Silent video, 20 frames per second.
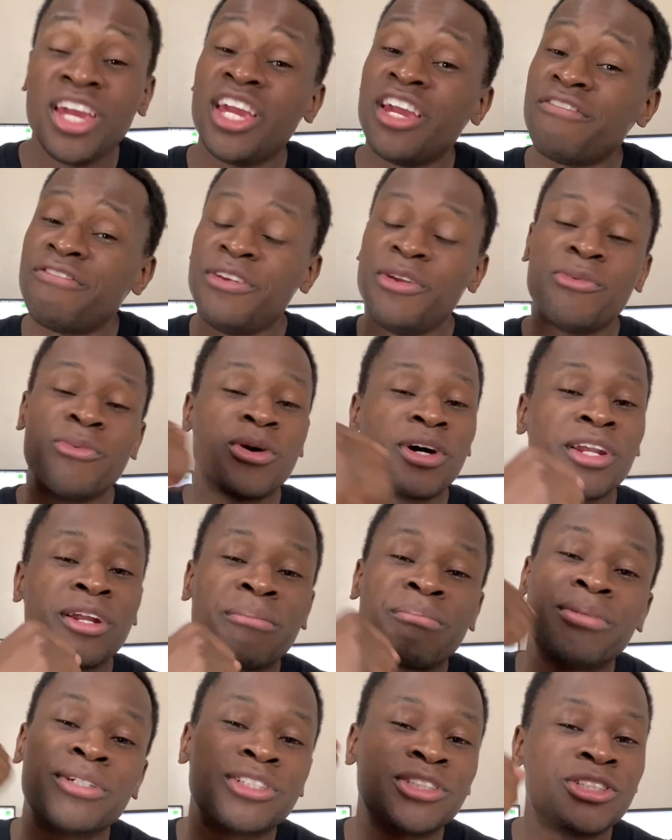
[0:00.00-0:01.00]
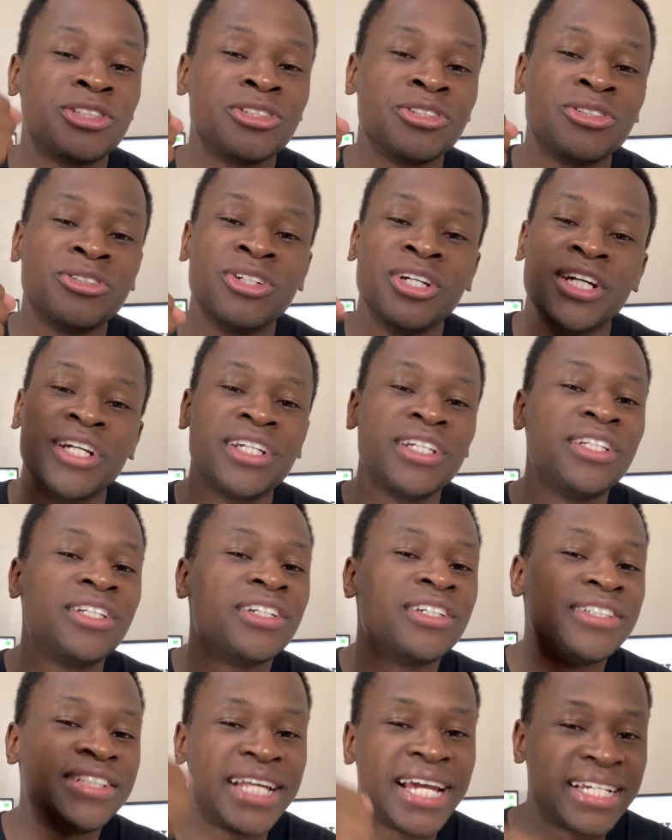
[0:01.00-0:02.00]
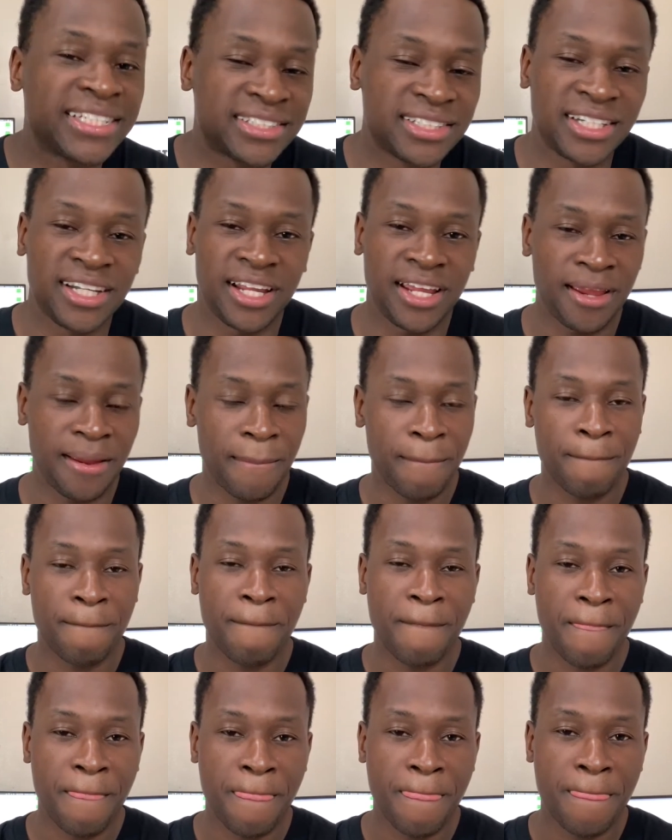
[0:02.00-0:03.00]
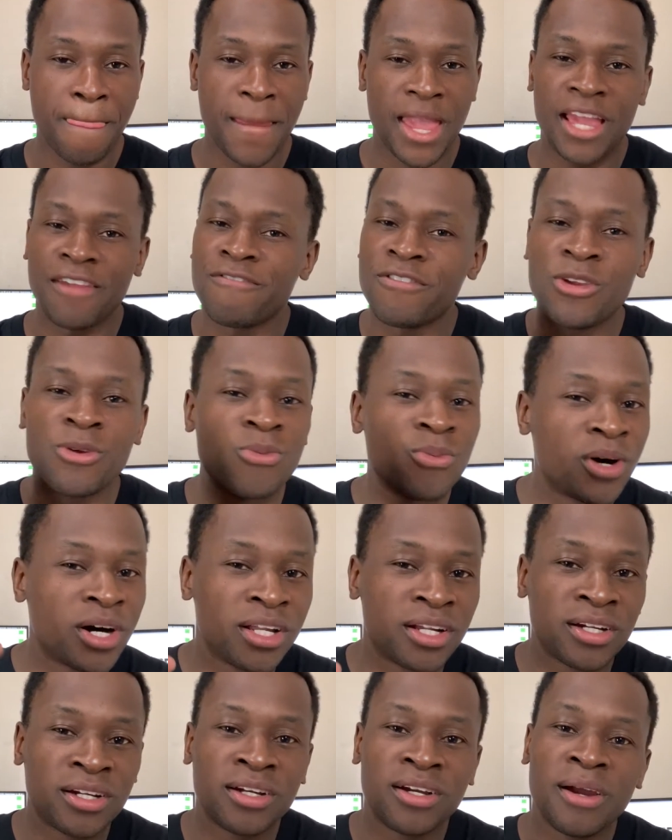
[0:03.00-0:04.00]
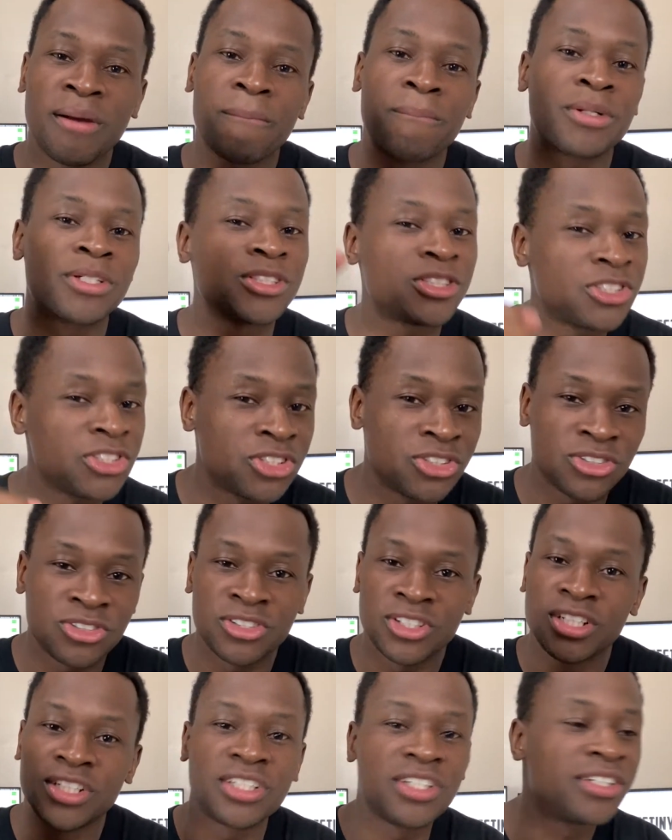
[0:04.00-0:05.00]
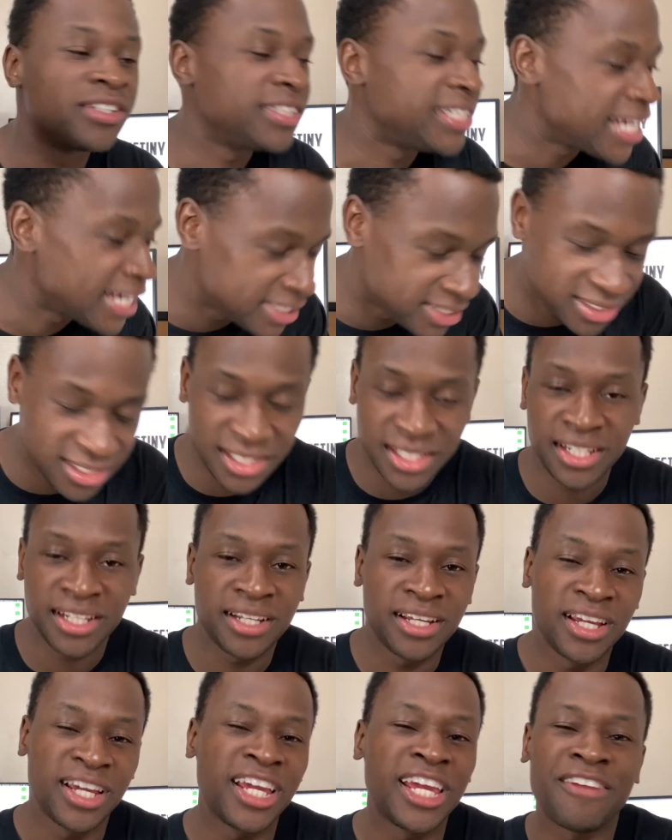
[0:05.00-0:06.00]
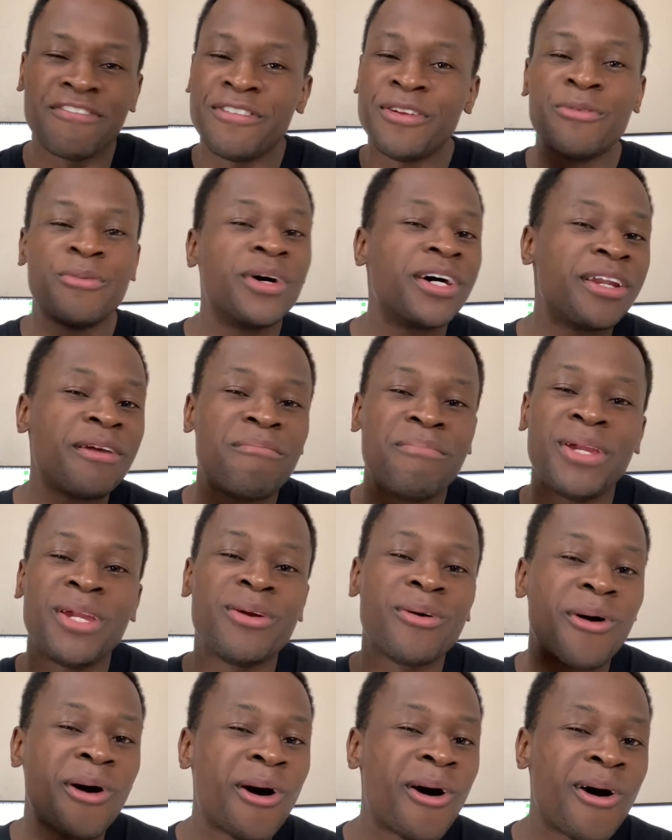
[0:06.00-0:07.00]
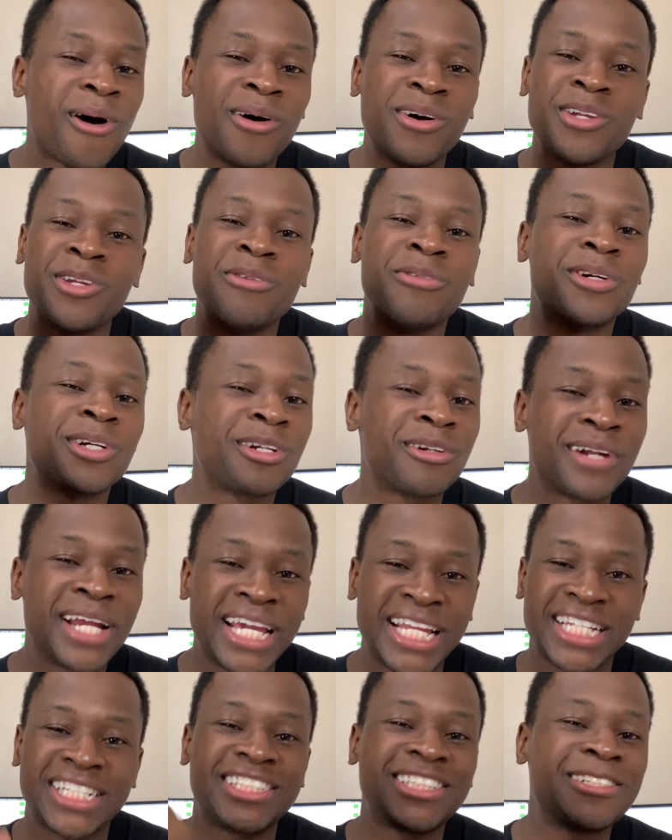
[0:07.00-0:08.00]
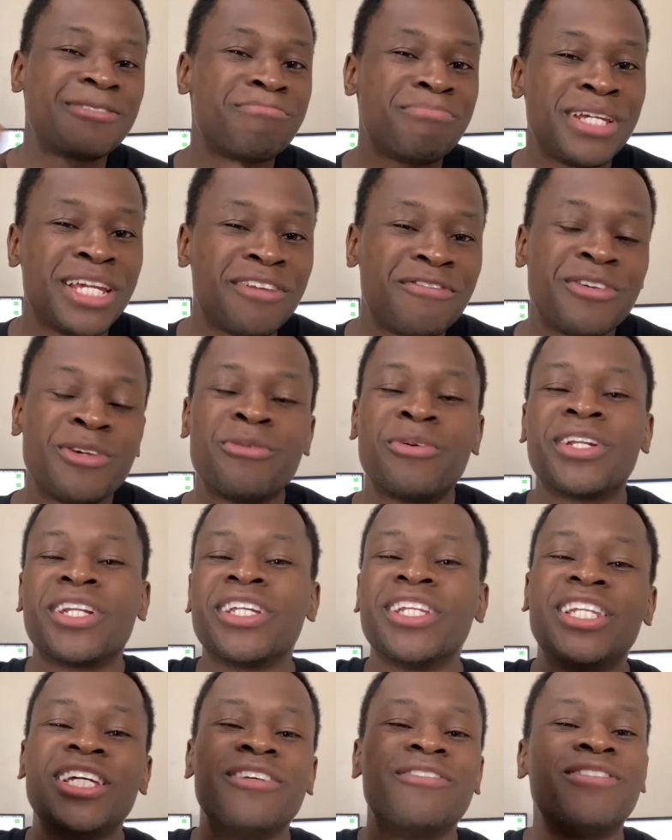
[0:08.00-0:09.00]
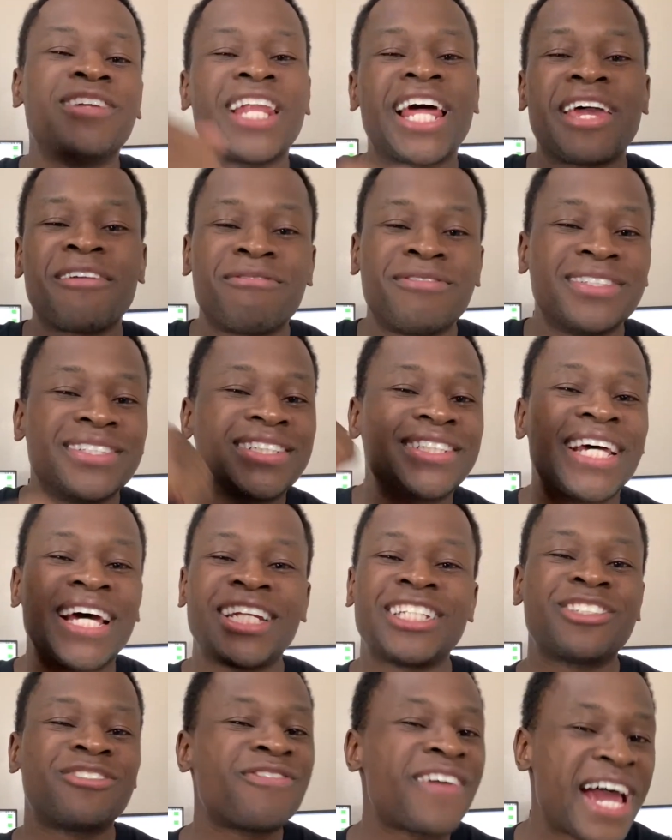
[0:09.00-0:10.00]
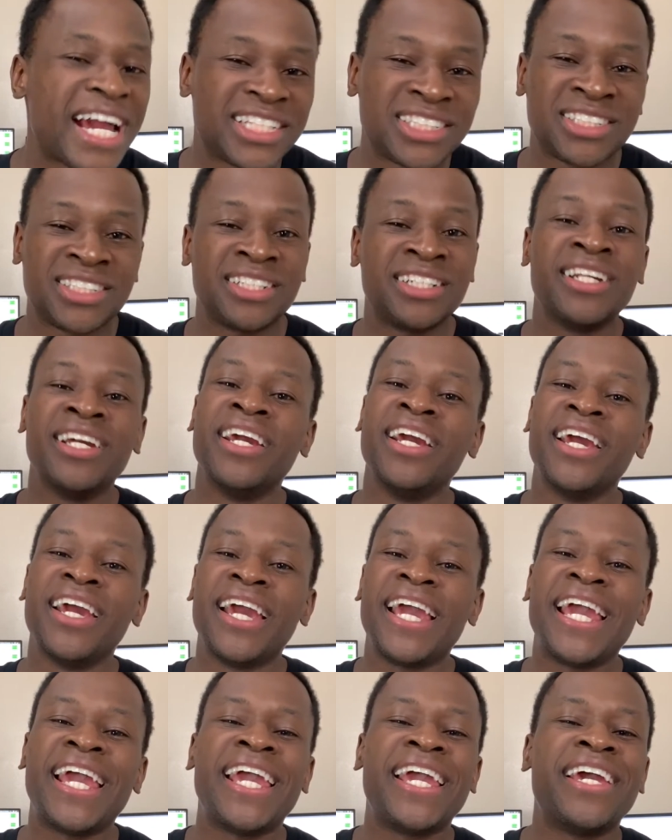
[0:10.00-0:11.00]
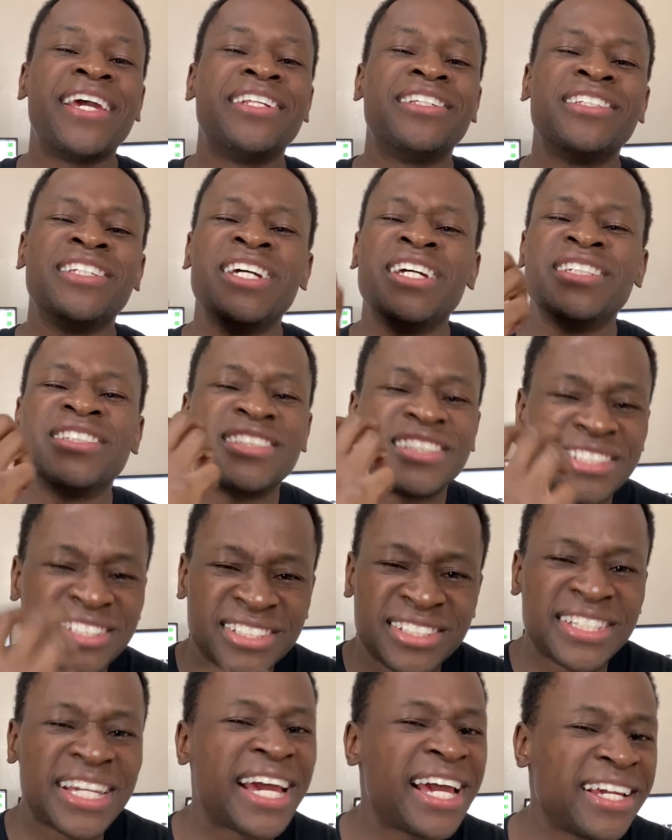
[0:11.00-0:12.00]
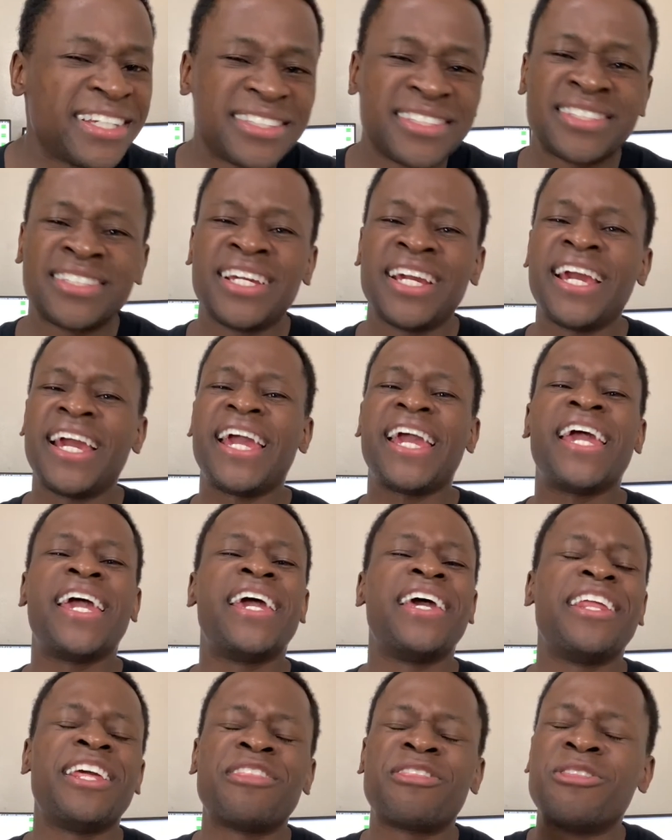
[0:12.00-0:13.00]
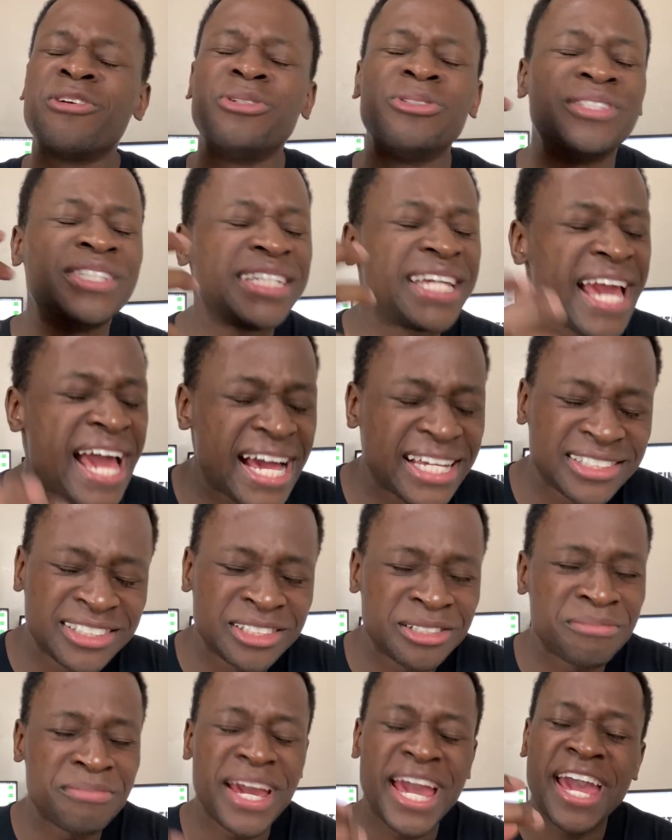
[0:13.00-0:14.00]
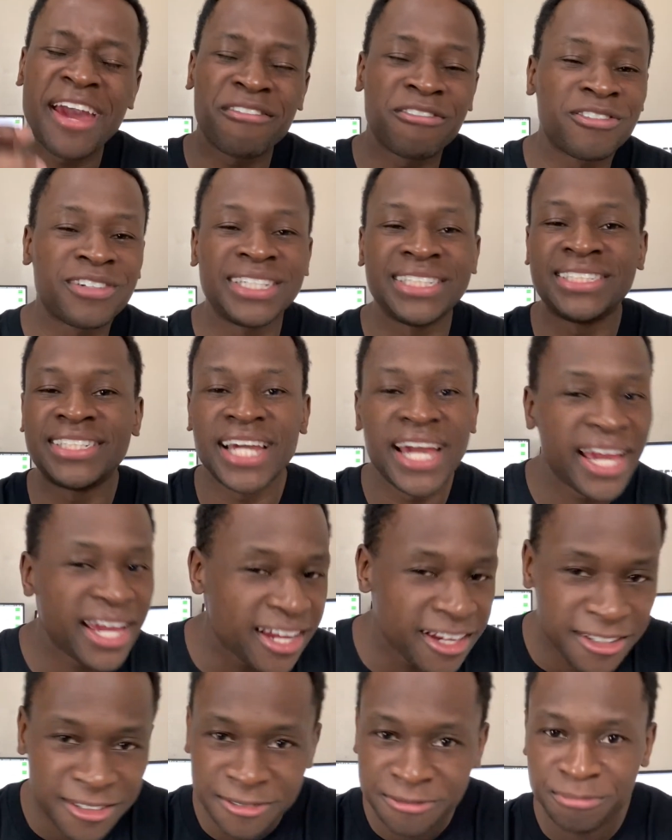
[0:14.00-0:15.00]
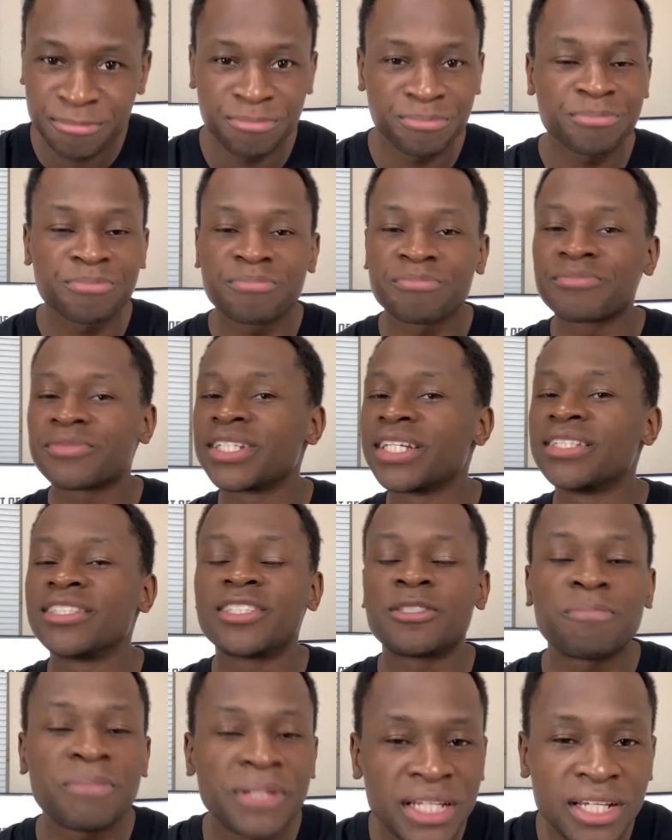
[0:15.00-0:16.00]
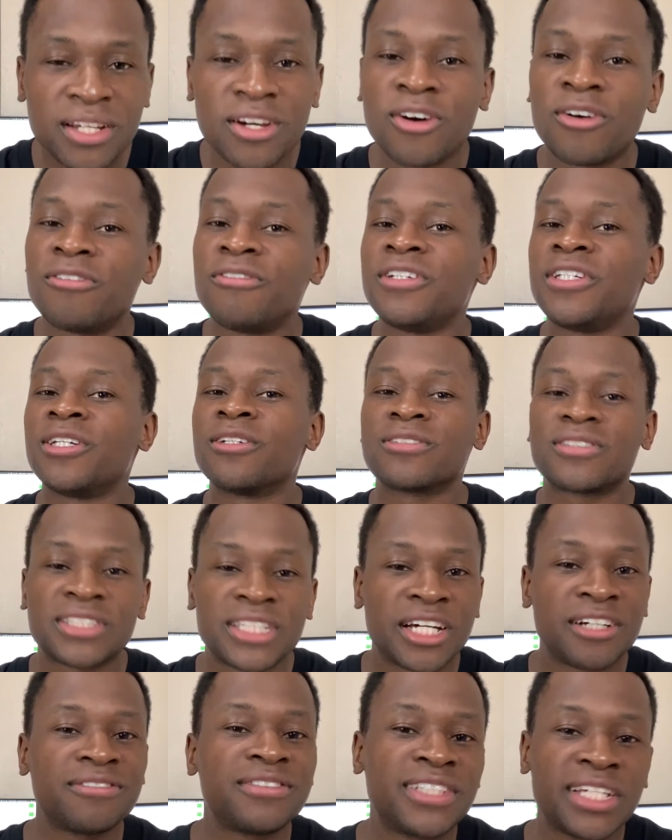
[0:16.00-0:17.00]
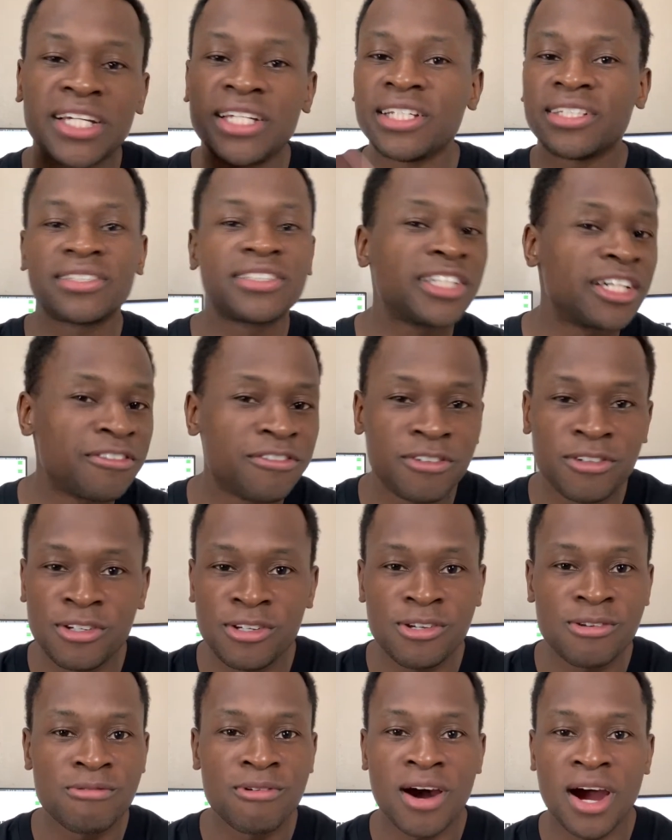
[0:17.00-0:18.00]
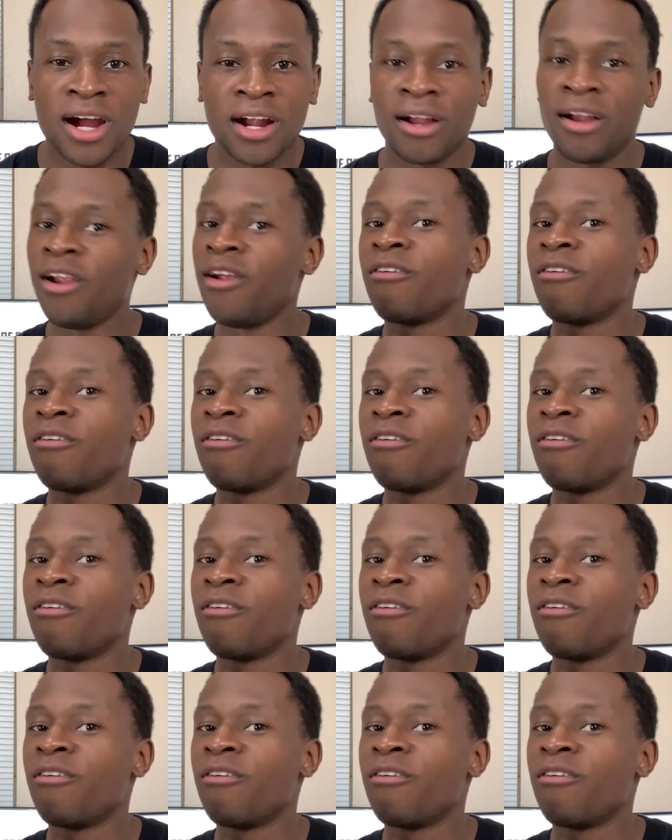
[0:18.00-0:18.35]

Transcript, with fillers: If you want to pursue your destiny, if you want to pursue your destiny, if you want to be all you were created to be, if you want to live life with satisfaction and success and enthusiasm every day, speak over yourself. Tell yourself who you are.